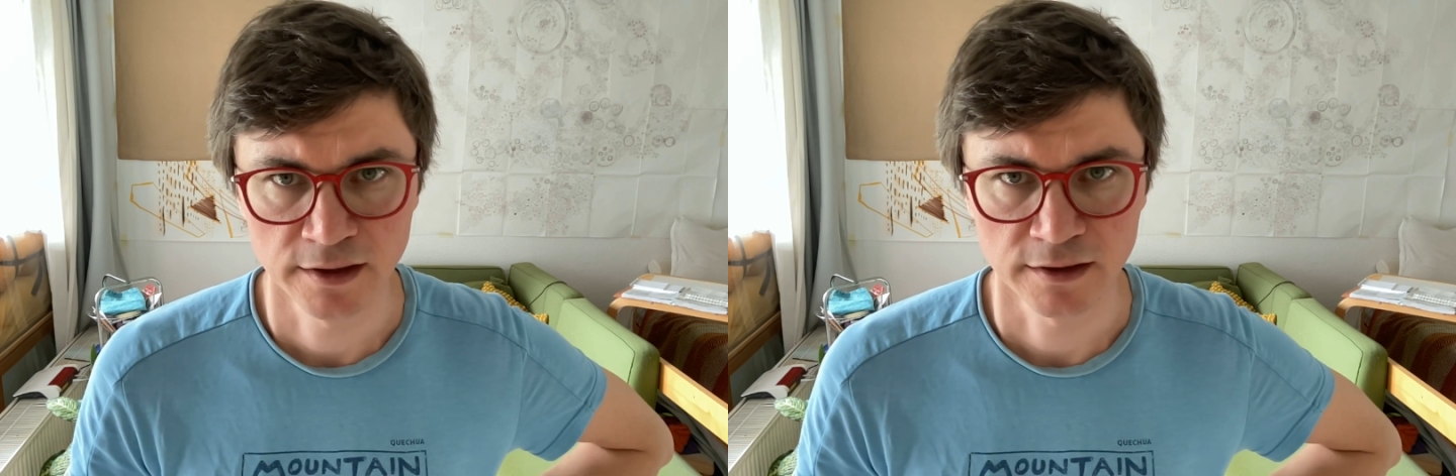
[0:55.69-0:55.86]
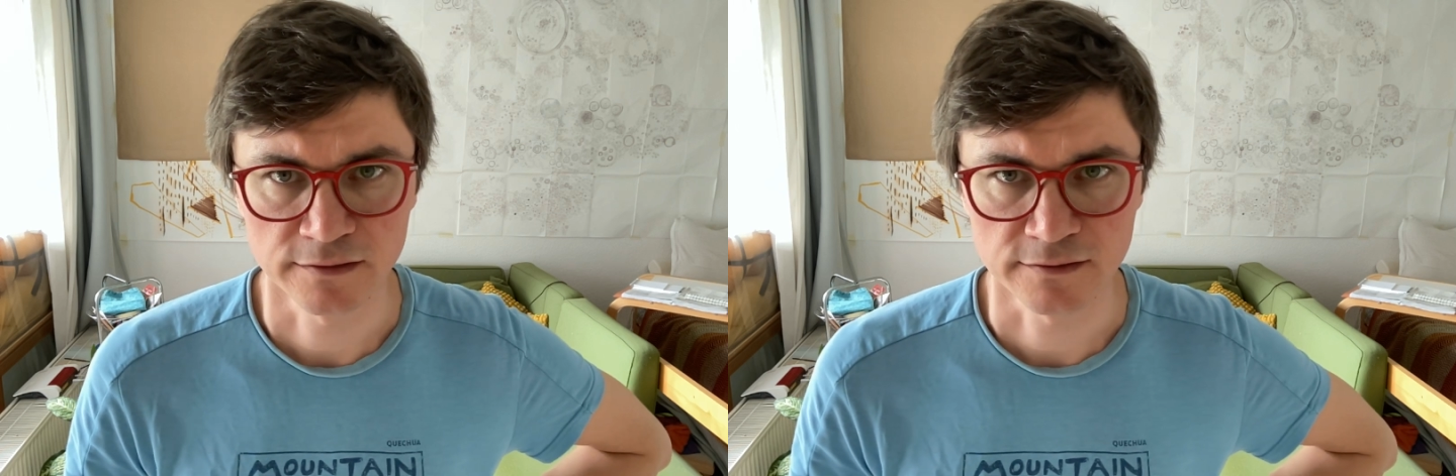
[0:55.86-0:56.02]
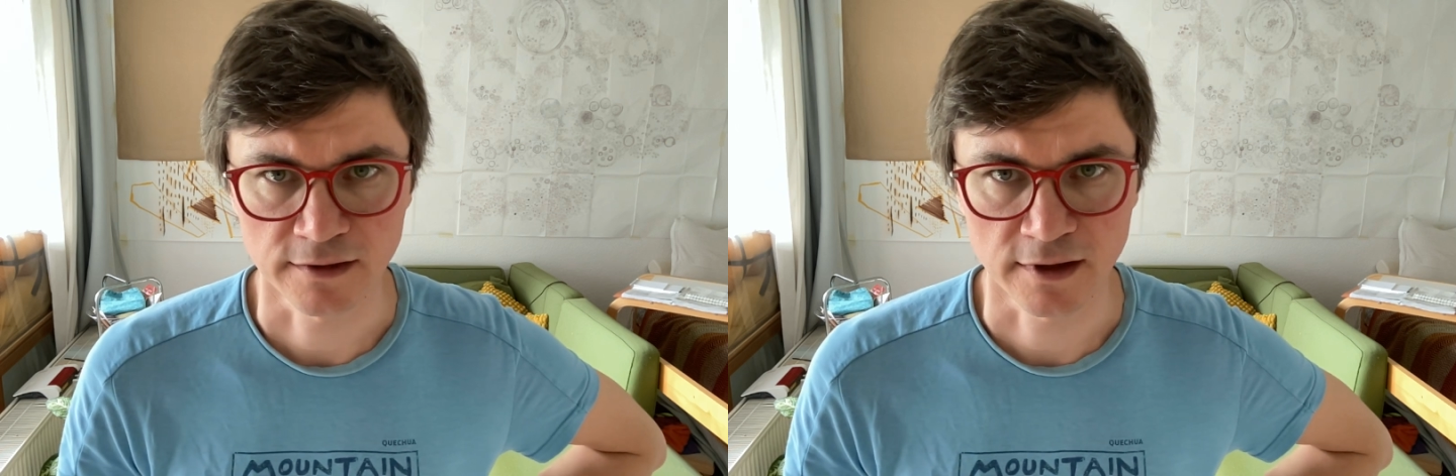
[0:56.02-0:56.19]

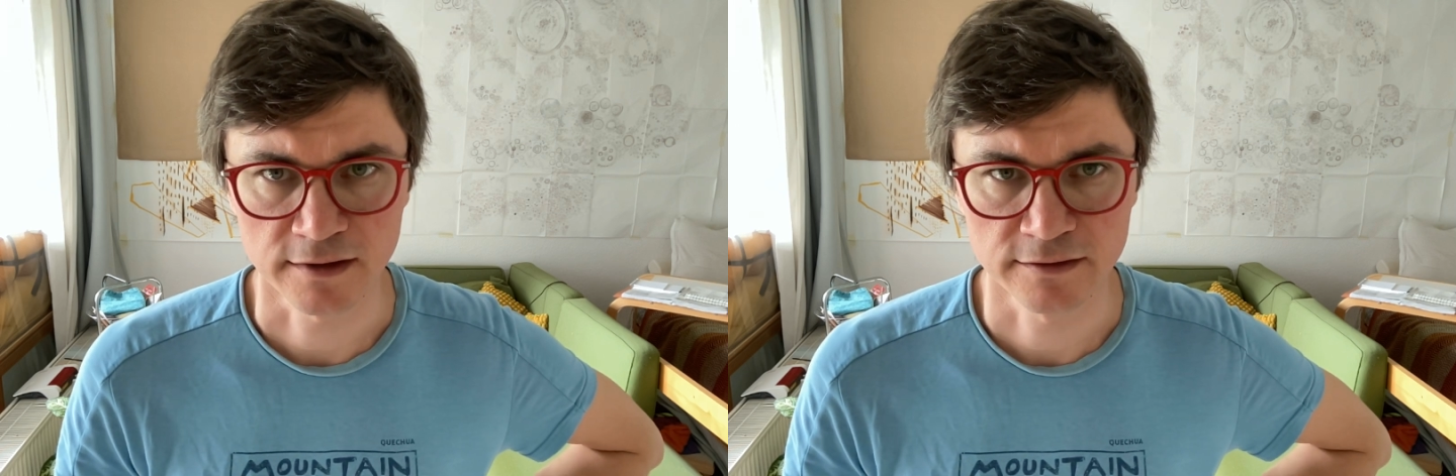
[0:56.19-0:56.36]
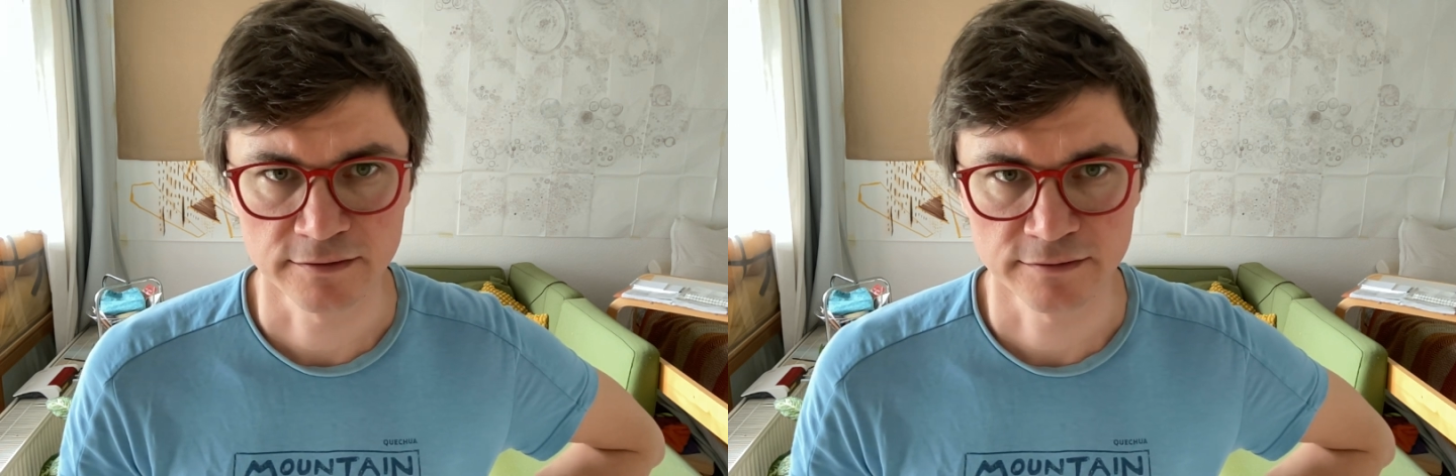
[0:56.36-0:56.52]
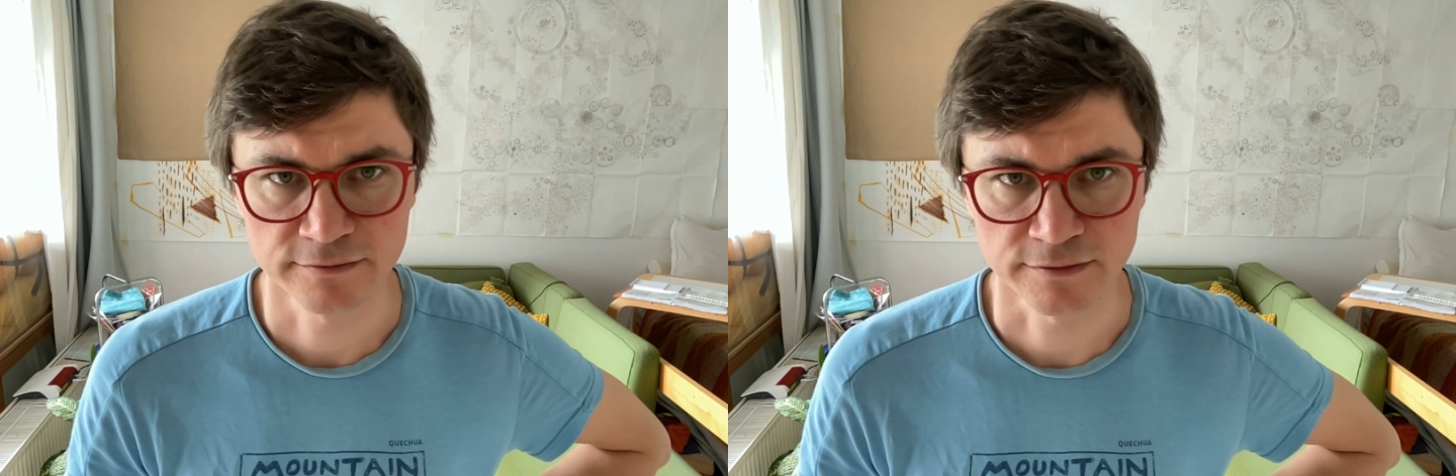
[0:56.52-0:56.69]
is
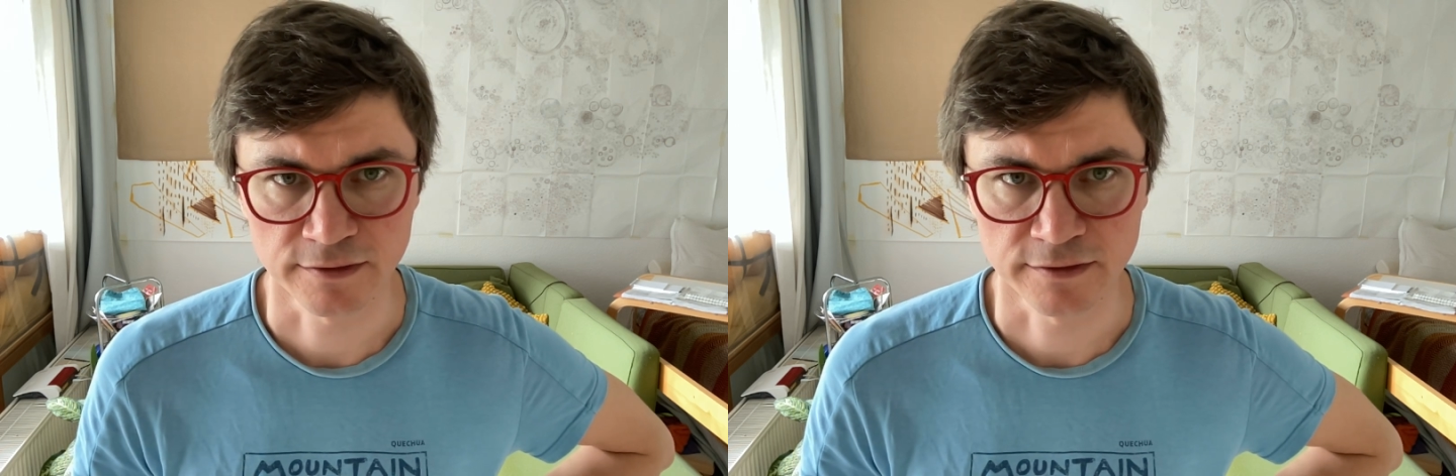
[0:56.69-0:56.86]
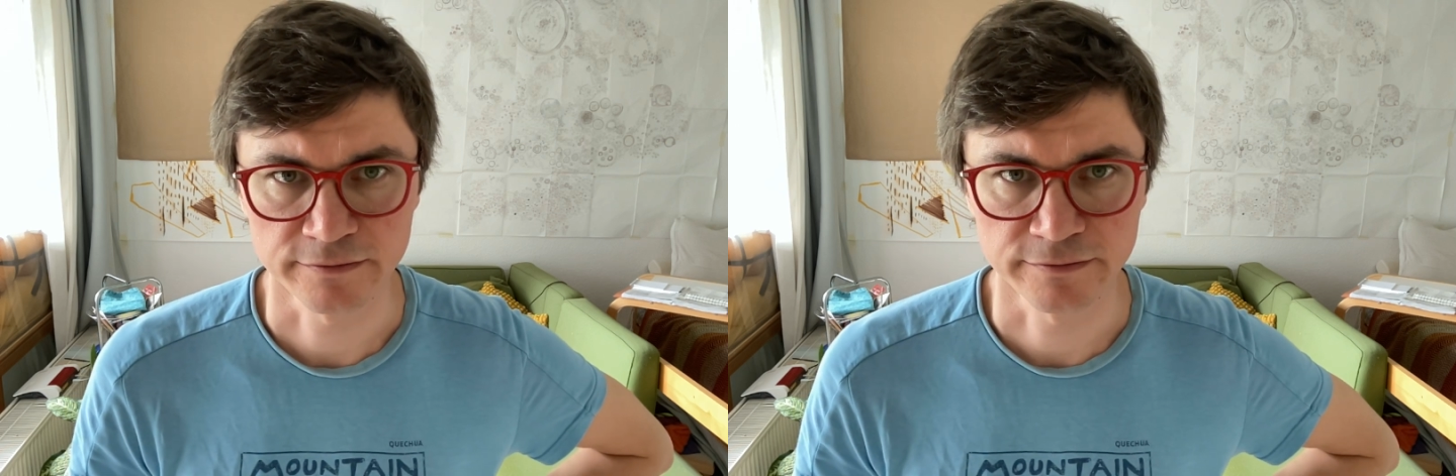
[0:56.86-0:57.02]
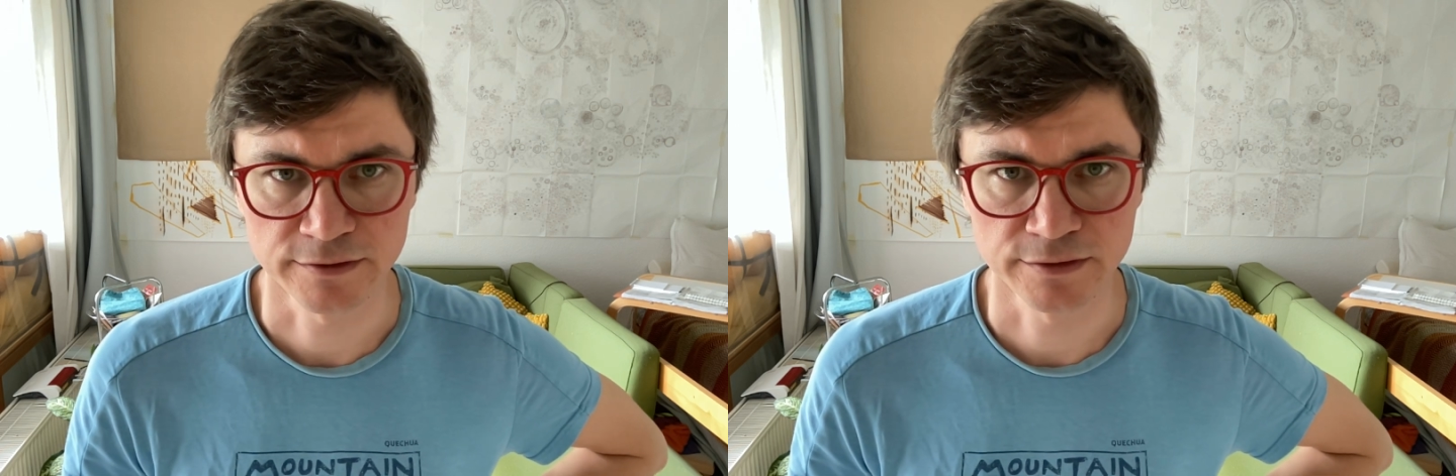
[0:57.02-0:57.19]
done for the
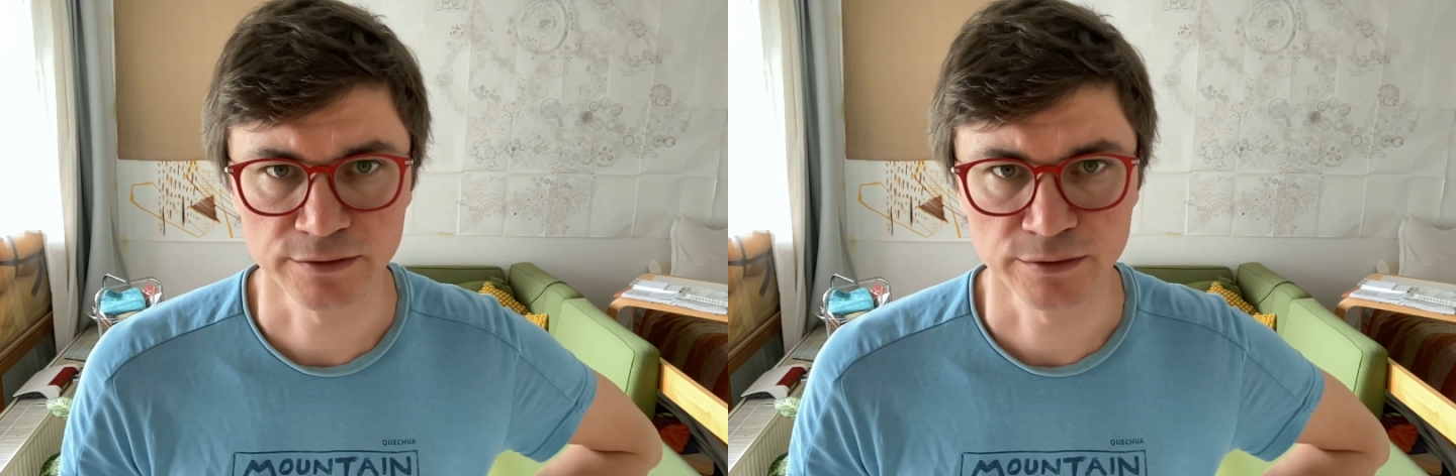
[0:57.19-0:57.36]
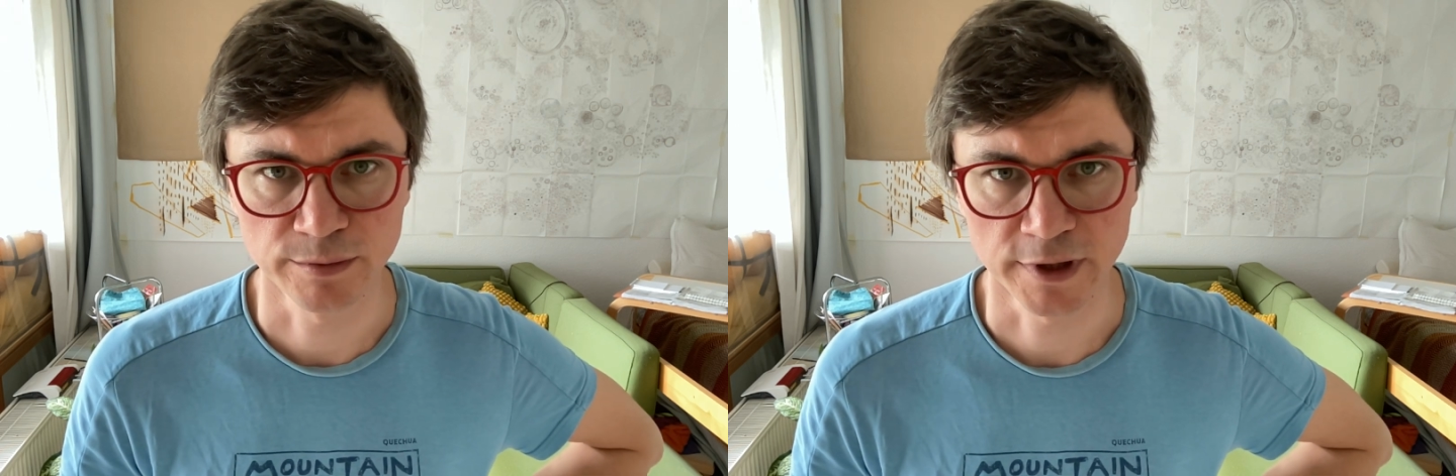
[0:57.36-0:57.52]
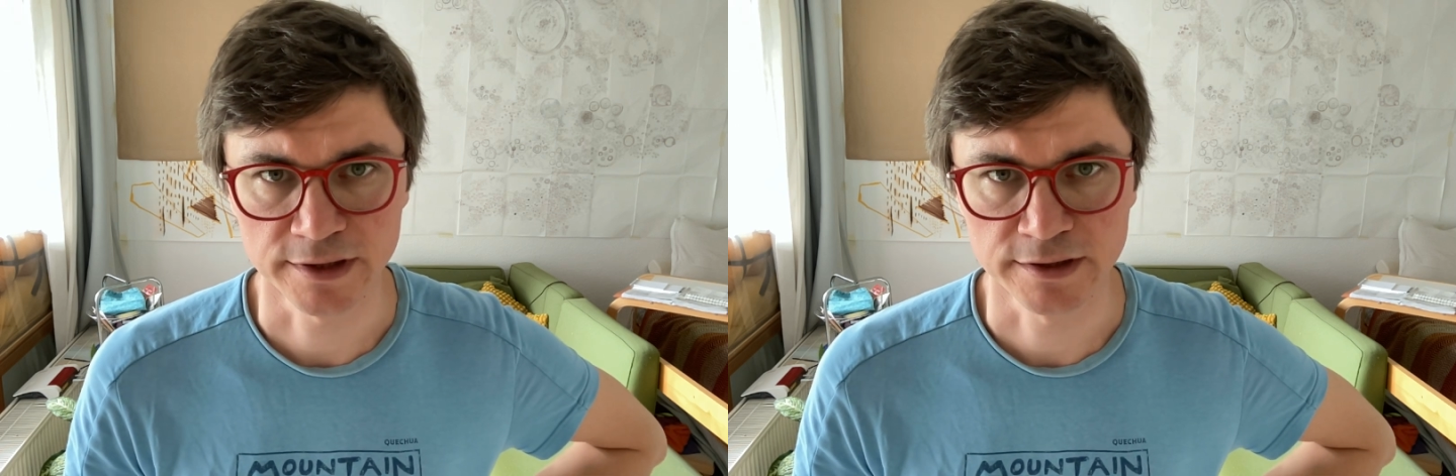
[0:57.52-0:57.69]
few,
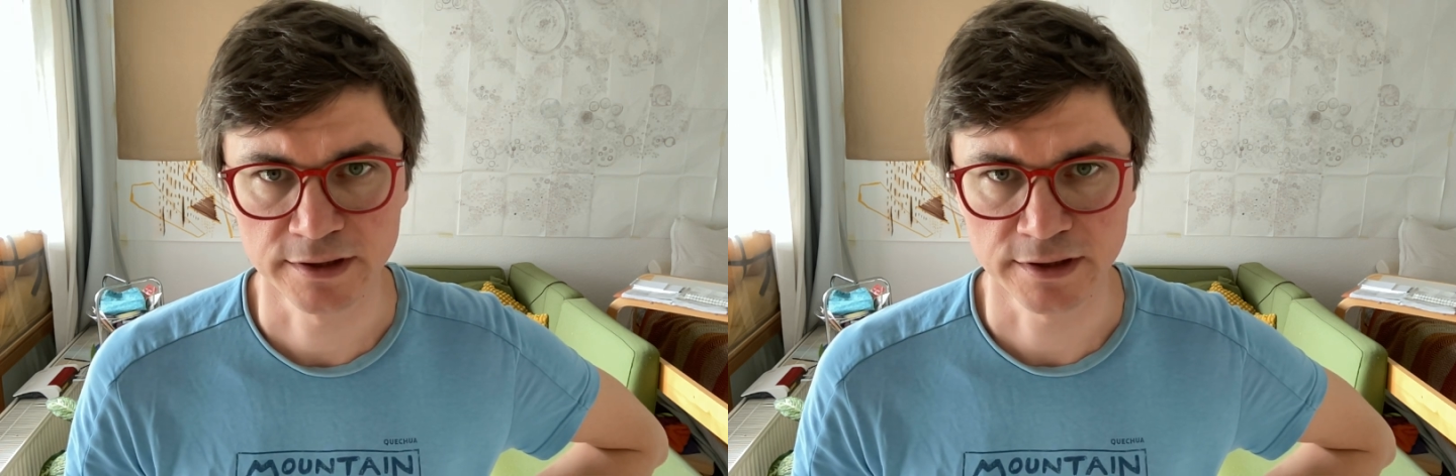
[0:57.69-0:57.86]
but